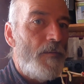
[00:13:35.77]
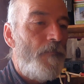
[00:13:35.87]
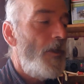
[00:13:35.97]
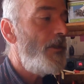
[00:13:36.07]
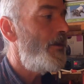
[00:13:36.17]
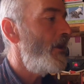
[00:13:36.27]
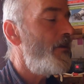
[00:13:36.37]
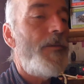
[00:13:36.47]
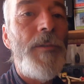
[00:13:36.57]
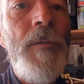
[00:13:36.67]
fridge
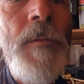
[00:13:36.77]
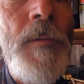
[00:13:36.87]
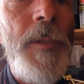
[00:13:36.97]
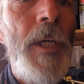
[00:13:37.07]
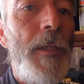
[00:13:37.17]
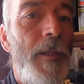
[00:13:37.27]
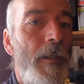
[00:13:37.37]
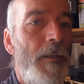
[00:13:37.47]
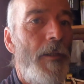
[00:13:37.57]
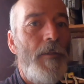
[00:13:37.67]
just kicked
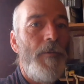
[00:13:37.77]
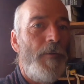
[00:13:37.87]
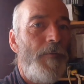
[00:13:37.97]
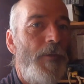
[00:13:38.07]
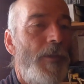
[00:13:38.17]
in. I don't know if